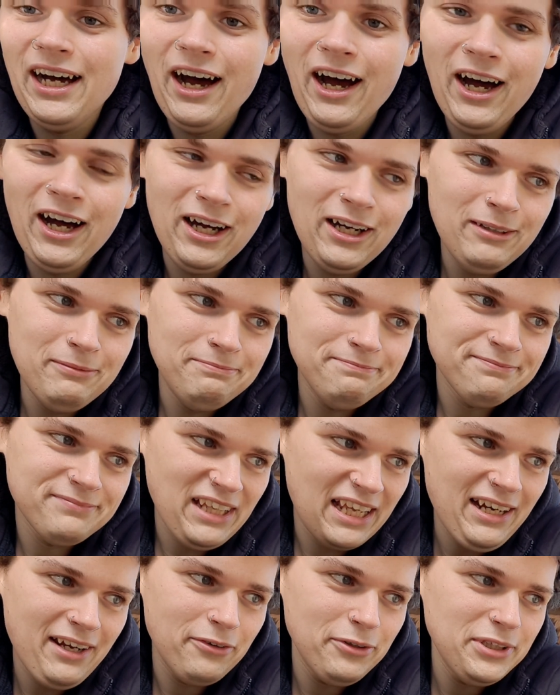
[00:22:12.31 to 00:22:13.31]
And
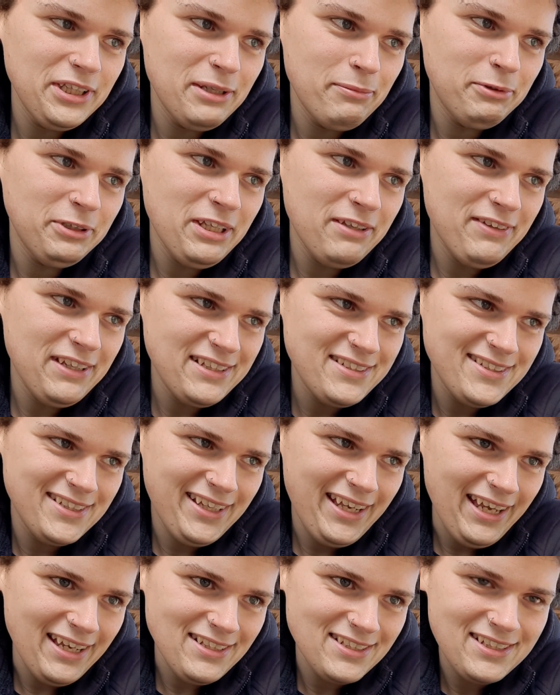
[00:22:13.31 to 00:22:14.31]
I really believe that's the
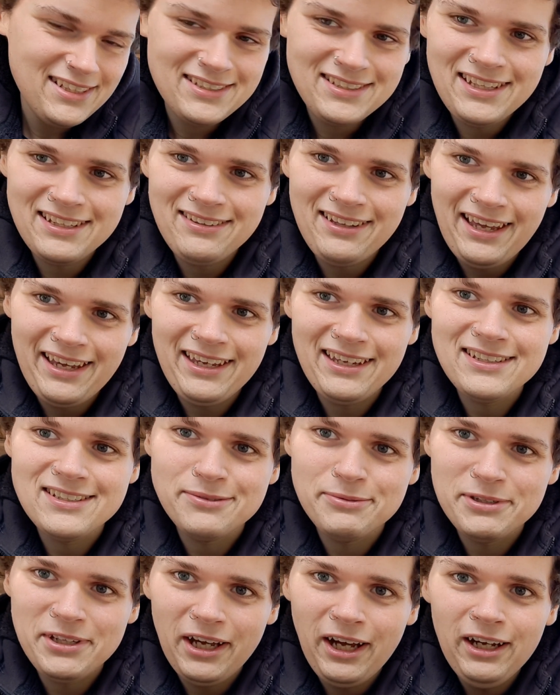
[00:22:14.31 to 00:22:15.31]
case. Because the thing
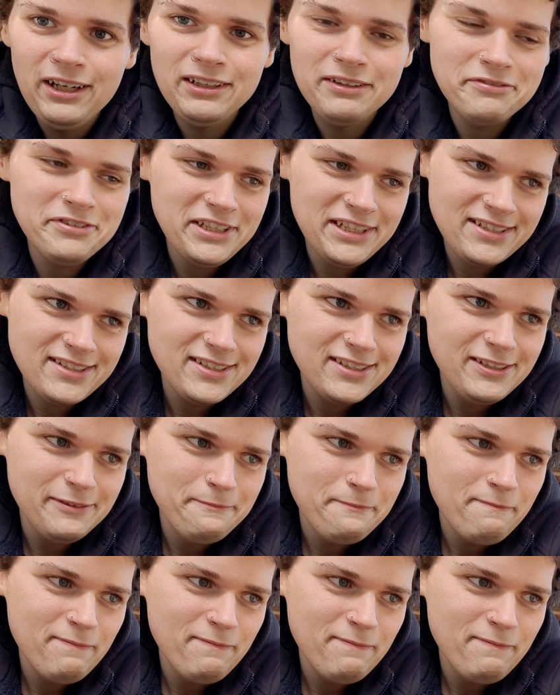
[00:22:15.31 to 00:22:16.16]
is, with all of this,